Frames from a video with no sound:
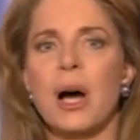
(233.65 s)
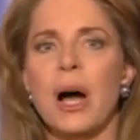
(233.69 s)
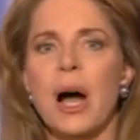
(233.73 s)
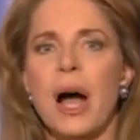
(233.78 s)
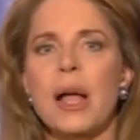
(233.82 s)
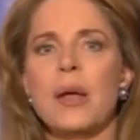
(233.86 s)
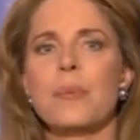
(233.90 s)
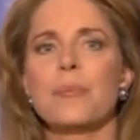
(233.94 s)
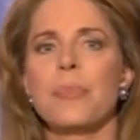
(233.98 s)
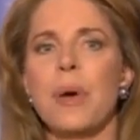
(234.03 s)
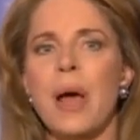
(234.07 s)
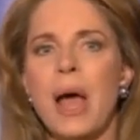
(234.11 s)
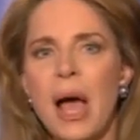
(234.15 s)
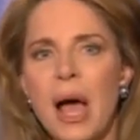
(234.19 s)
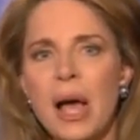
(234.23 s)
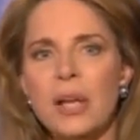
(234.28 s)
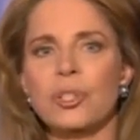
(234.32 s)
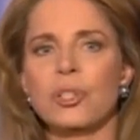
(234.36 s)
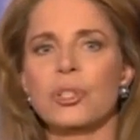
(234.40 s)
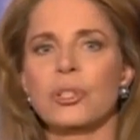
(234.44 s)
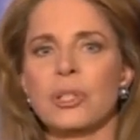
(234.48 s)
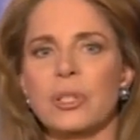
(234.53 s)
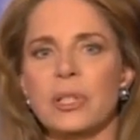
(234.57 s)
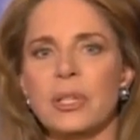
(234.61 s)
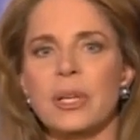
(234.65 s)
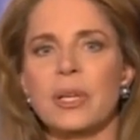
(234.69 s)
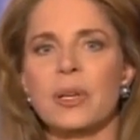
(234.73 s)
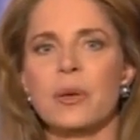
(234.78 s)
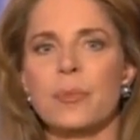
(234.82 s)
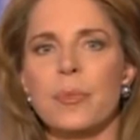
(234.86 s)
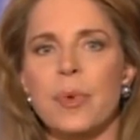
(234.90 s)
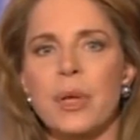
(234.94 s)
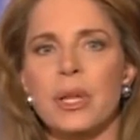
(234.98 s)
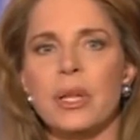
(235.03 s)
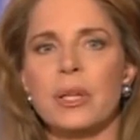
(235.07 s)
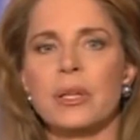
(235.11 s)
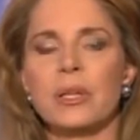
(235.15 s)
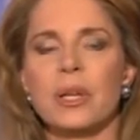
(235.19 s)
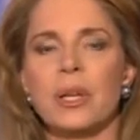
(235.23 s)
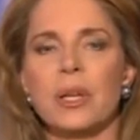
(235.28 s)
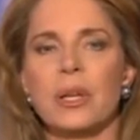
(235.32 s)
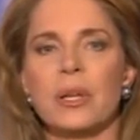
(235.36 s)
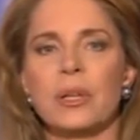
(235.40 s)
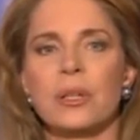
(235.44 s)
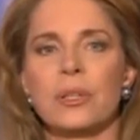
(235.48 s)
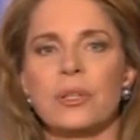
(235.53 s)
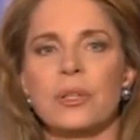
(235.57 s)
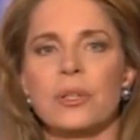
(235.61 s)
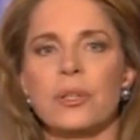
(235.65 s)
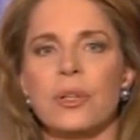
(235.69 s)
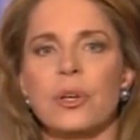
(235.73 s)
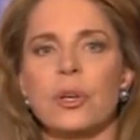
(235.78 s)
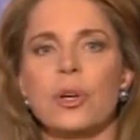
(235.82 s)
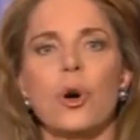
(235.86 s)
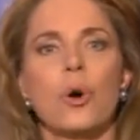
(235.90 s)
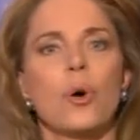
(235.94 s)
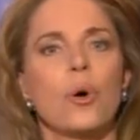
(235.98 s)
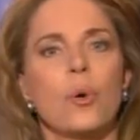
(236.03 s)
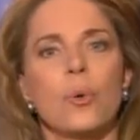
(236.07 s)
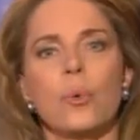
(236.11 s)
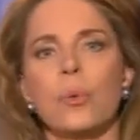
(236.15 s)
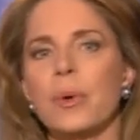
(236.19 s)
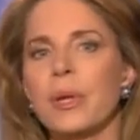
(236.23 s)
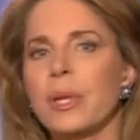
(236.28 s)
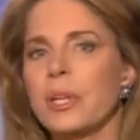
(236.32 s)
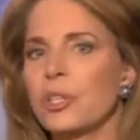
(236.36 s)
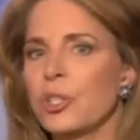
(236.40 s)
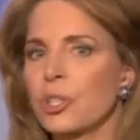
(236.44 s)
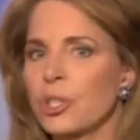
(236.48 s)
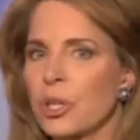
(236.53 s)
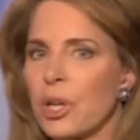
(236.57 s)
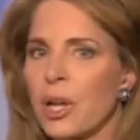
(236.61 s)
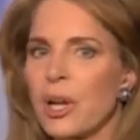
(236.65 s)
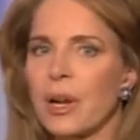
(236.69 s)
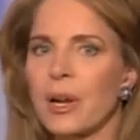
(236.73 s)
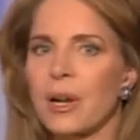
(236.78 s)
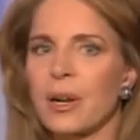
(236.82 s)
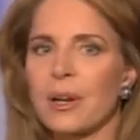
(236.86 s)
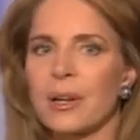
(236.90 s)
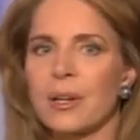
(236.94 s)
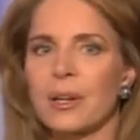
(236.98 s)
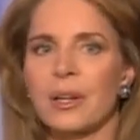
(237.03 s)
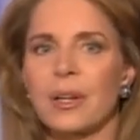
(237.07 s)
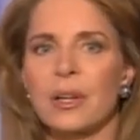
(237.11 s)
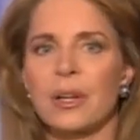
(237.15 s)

I am passionately committed to the goal we share